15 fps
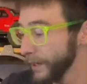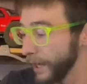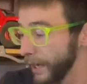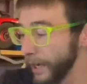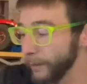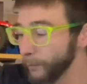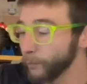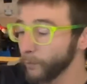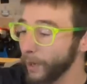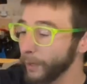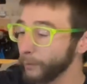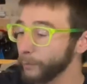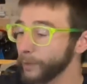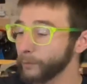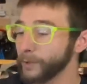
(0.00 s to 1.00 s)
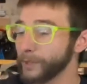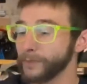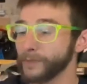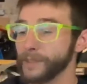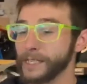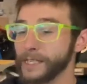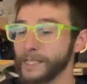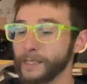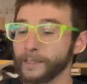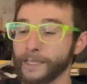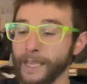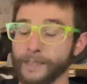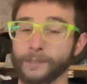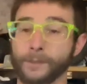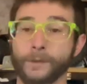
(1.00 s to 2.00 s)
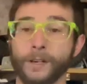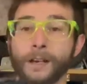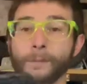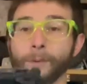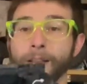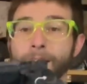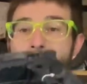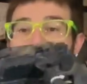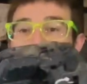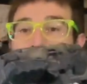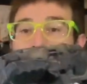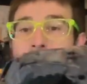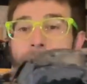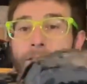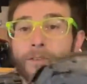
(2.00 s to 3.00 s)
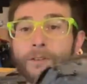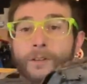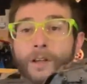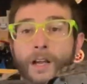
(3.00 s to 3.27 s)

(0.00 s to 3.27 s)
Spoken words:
I went with the Castle Copperhead 10